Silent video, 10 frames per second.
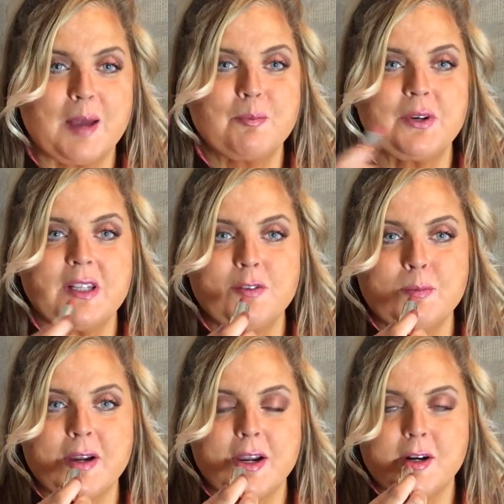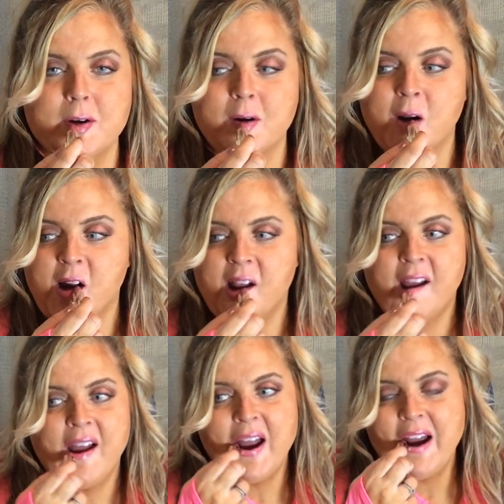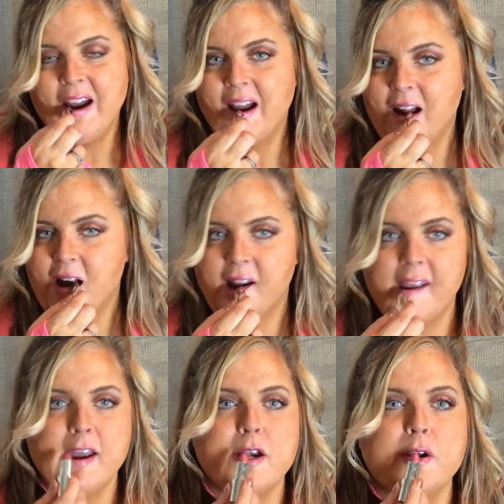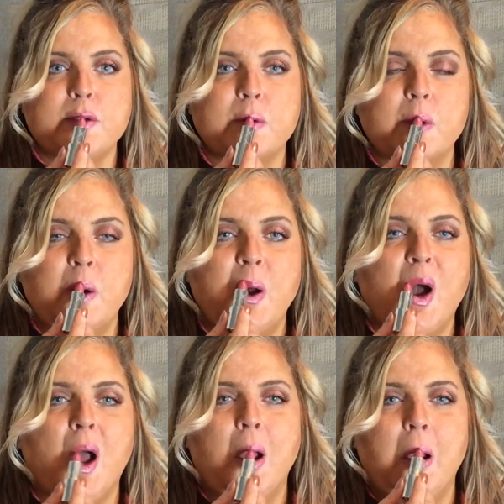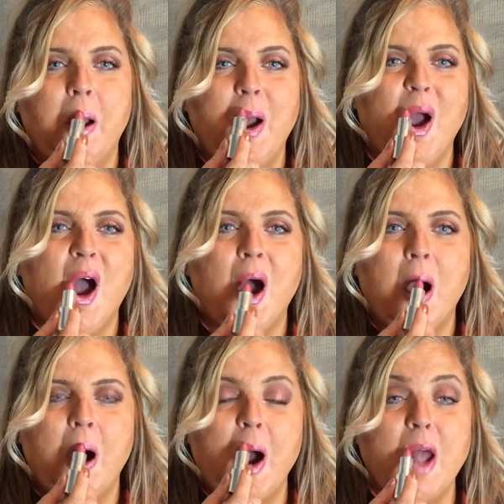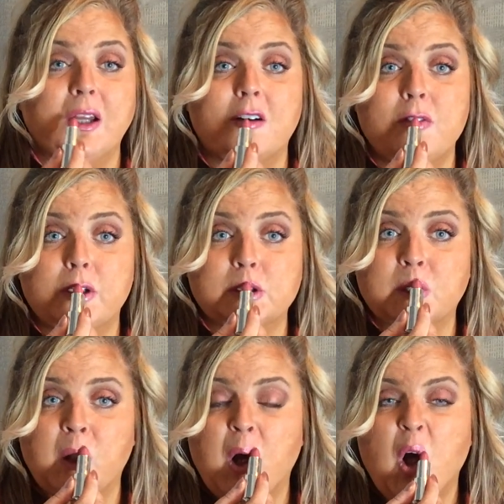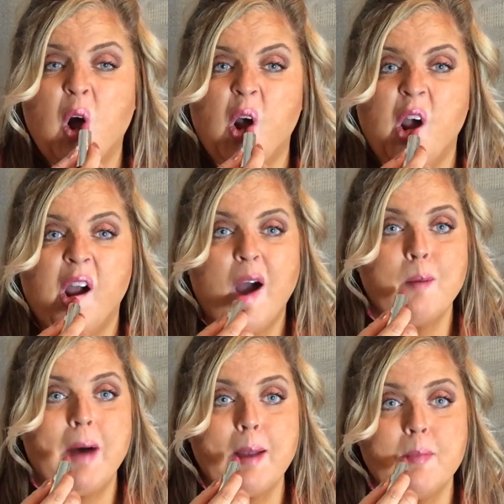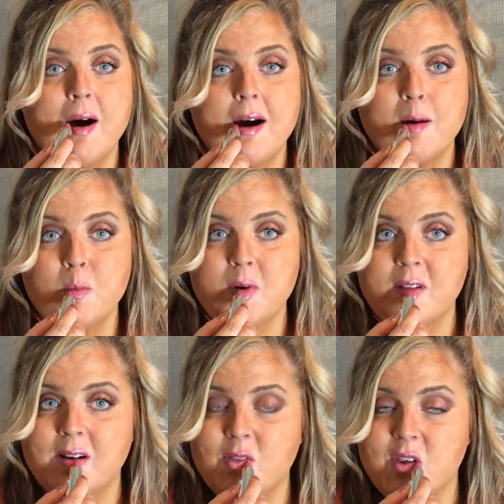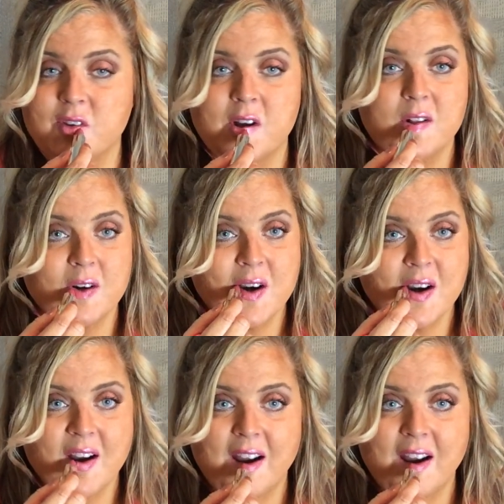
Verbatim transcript: I'm reliving my inner 80s girl. I love this. My mom would love this color.